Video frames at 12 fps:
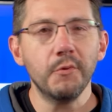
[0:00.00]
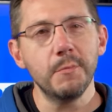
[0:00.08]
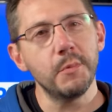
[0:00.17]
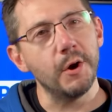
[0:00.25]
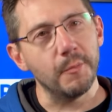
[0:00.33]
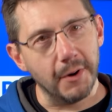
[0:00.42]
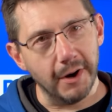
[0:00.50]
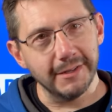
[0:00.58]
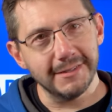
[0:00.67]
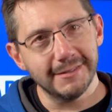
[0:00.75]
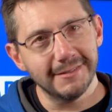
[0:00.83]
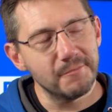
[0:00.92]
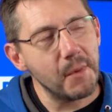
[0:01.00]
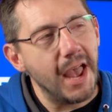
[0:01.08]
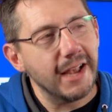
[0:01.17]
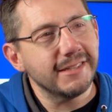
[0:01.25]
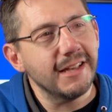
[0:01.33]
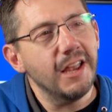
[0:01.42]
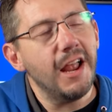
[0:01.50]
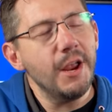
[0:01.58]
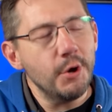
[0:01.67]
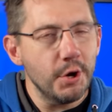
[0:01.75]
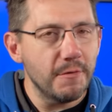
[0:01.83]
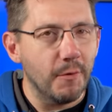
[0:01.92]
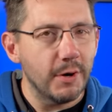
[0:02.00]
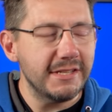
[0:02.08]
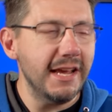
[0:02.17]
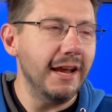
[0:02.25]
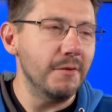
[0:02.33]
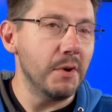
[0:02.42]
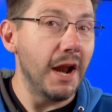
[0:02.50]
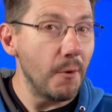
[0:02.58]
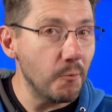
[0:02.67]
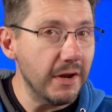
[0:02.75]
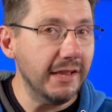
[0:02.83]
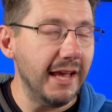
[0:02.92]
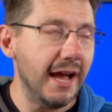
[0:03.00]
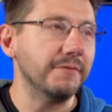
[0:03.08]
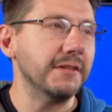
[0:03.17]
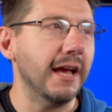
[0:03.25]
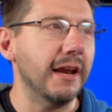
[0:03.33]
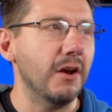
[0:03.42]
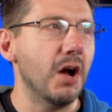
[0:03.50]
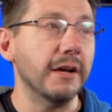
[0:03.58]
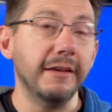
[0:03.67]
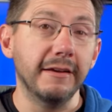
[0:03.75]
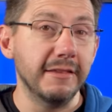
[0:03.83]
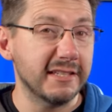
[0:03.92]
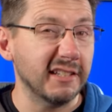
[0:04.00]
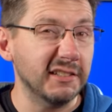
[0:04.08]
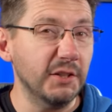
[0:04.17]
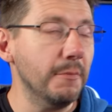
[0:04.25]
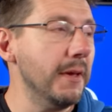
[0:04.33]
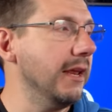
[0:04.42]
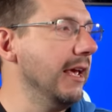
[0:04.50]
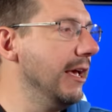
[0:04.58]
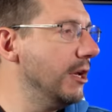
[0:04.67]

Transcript: print better parts. Max, I, I know you're 14, but I really have to kind of knock you on this a little bit